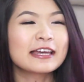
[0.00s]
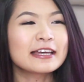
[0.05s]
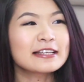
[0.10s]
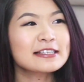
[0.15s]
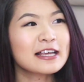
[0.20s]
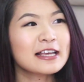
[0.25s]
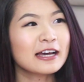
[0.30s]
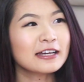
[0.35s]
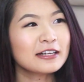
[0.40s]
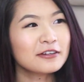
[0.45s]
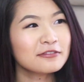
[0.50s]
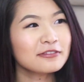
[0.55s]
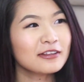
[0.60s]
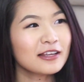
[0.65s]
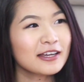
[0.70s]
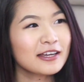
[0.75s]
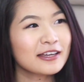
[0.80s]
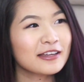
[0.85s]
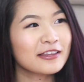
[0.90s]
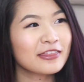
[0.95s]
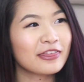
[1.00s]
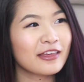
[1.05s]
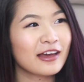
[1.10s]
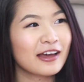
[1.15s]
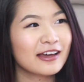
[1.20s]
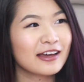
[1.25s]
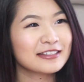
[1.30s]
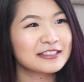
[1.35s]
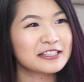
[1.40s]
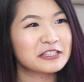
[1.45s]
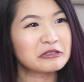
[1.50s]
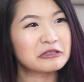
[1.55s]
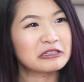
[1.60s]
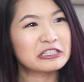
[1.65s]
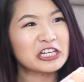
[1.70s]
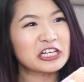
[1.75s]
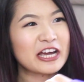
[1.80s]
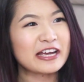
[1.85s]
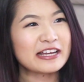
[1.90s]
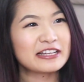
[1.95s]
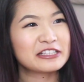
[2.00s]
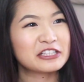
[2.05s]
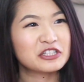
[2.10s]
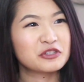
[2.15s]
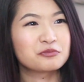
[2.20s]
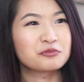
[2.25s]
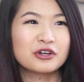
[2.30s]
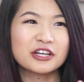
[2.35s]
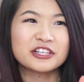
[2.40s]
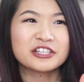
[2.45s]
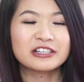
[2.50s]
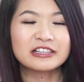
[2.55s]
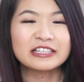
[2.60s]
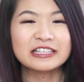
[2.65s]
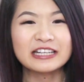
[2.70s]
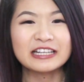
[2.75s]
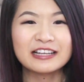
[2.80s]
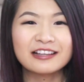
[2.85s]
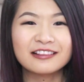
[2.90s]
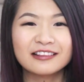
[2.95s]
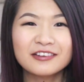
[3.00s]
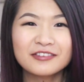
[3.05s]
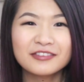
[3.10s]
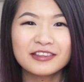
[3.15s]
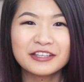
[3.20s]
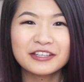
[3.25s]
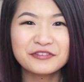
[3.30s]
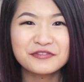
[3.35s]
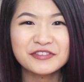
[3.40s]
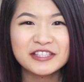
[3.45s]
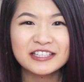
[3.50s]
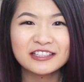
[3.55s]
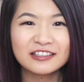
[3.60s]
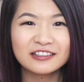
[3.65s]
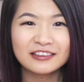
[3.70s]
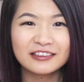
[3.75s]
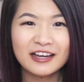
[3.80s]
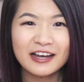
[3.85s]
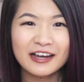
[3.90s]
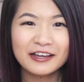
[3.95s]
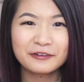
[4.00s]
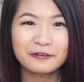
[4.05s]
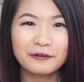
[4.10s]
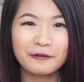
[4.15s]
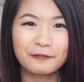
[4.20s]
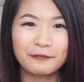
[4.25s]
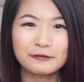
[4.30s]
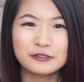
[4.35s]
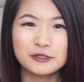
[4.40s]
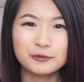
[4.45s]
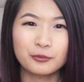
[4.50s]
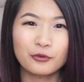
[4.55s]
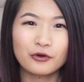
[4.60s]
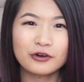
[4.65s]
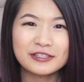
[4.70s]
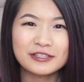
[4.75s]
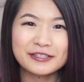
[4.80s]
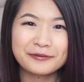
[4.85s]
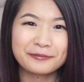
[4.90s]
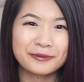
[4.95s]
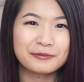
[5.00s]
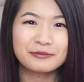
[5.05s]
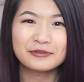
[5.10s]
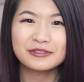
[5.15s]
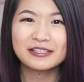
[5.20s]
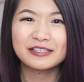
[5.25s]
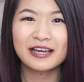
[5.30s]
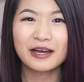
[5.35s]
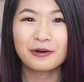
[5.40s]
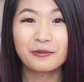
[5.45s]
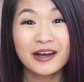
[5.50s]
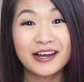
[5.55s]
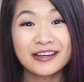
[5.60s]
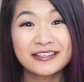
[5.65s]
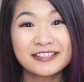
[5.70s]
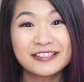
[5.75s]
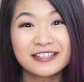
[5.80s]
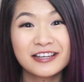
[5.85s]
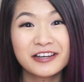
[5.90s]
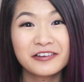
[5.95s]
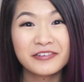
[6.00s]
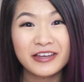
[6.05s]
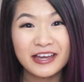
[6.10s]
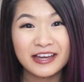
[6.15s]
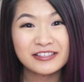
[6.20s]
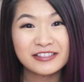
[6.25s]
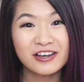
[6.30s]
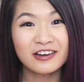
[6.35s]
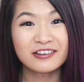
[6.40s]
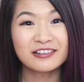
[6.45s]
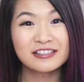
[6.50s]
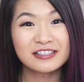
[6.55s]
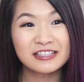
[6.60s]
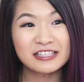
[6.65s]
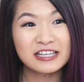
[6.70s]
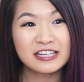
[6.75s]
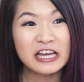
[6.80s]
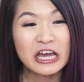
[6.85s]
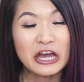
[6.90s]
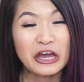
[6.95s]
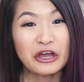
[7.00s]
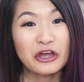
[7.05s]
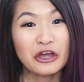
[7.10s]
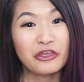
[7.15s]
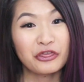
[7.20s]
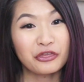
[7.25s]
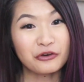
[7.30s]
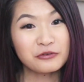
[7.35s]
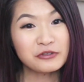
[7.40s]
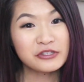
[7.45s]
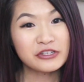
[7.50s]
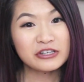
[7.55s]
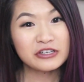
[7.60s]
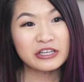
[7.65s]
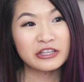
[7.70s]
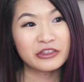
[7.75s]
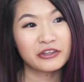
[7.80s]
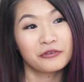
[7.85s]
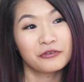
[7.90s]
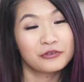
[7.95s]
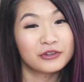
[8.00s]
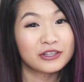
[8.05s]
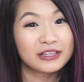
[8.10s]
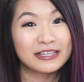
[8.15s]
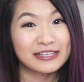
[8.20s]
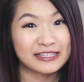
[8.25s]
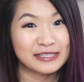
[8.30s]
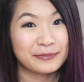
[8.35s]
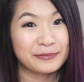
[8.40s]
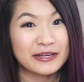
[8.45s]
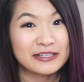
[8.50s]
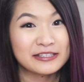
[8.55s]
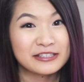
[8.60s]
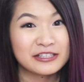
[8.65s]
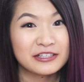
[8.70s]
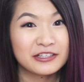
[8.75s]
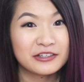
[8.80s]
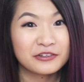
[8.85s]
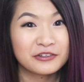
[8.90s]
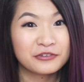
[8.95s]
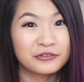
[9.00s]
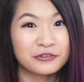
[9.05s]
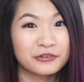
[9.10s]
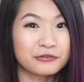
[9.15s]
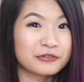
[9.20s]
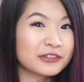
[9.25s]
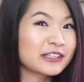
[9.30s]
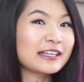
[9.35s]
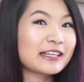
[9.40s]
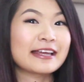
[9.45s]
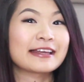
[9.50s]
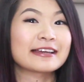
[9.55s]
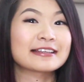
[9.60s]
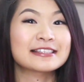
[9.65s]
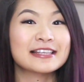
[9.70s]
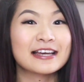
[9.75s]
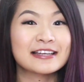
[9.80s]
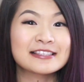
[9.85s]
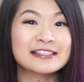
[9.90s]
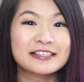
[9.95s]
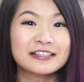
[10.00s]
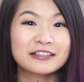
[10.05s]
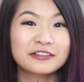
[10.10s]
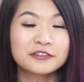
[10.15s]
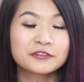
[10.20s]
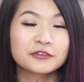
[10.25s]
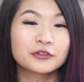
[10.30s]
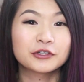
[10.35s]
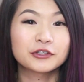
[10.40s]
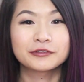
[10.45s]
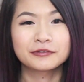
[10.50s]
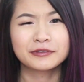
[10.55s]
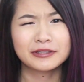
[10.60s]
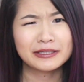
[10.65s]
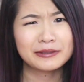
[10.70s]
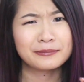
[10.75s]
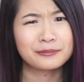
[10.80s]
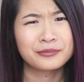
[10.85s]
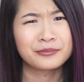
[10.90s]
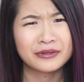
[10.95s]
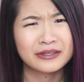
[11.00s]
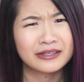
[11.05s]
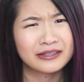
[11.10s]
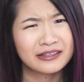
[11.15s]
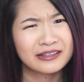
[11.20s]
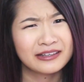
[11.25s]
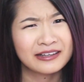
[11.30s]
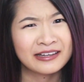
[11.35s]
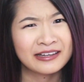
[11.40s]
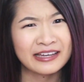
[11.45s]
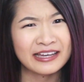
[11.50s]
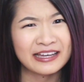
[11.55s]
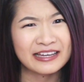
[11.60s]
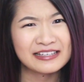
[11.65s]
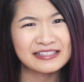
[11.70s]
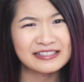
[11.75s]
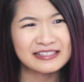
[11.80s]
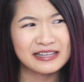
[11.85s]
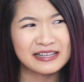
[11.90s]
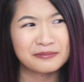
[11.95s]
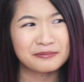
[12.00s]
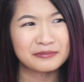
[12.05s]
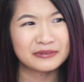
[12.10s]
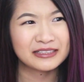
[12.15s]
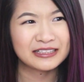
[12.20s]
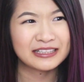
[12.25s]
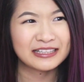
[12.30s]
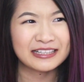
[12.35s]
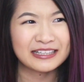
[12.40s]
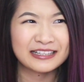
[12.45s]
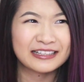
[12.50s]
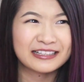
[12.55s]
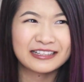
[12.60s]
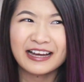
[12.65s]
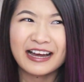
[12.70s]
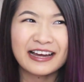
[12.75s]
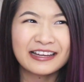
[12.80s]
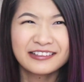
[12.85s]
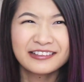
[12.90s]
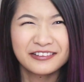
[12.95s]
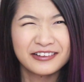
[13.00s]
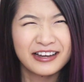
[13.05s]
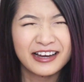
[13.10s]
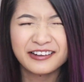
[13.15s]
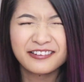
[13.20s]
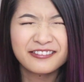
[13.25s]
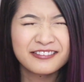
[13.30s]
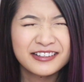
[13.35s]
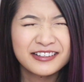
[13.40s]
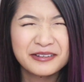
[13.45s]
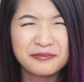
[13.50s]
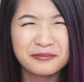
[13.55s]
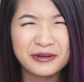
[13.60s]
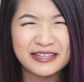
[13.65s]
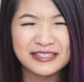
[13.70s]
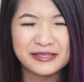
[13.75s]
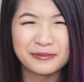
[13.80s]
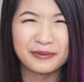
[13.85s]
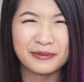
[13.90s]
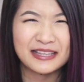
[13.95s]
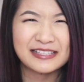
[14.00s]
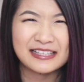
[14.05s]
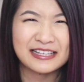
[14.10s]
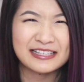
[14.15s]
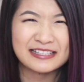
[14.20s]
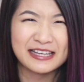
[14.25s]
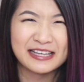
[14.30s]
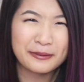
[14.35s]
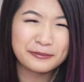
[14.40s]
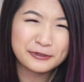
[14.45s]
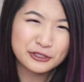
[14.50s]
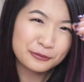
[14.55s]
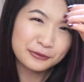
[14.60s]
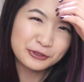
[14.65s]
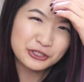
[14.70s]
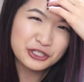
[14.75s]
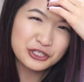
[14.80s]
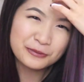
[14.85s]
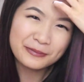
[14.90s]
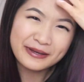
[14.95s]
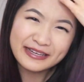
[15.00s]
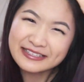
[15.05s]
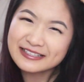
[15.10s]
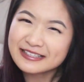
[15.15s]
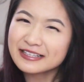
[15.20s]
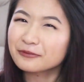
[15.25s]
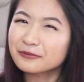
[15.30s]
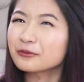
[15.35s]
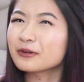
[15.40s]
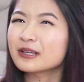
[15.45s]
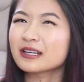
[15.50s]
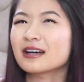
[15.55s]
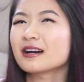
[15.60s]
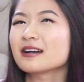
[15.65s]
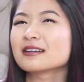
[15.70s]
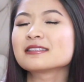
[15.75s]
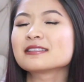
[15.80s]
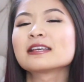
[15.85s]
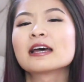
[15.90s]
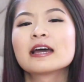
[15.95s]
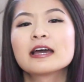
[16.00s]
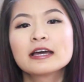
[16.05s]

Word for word: it's kind of like that giant brush cleaning glove that you've seen online, or those boards that people D I Y and stuff, and honestly, those are either really expensive, really excessive, or really big, and I'm like, I don't, I don't want to buy something that's going to take up so much space and whatnot.